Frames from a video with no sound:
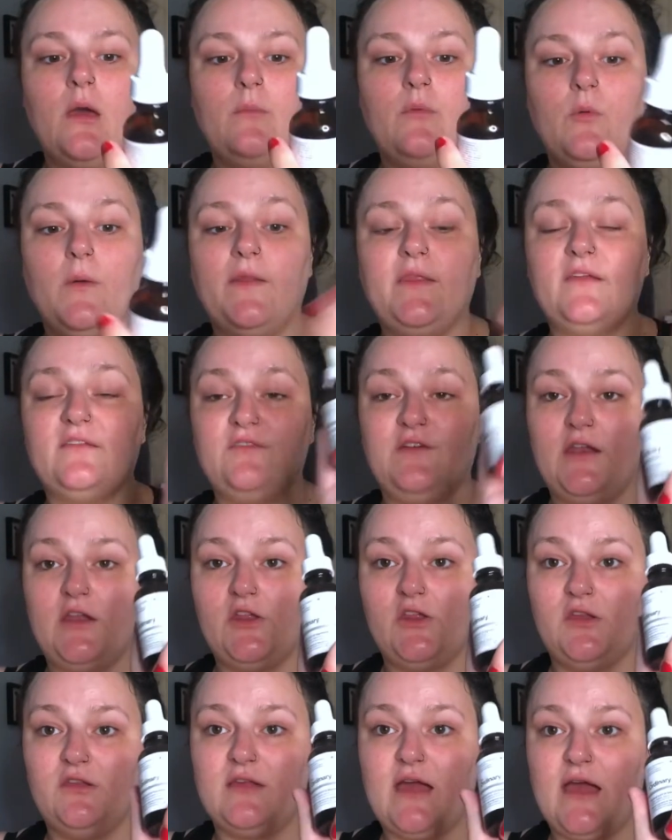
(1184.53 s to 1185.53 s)
But when this
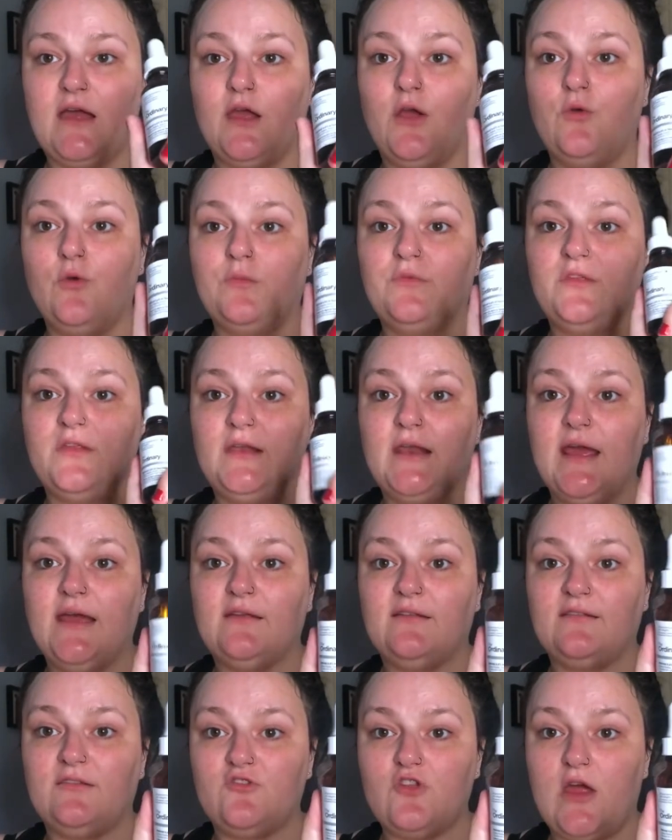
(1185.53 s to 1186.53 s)
finishes I can go up to the
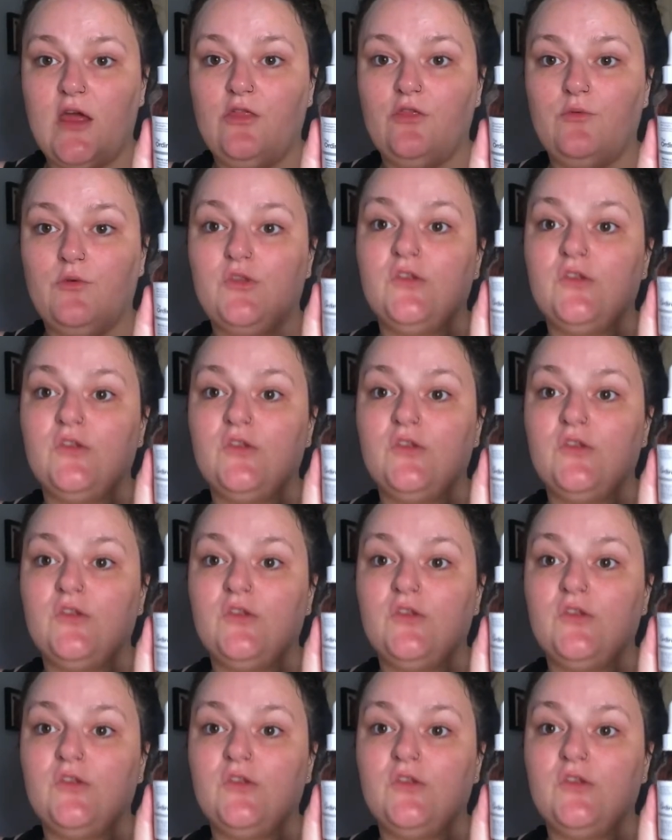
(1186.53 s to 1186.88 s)
next strength,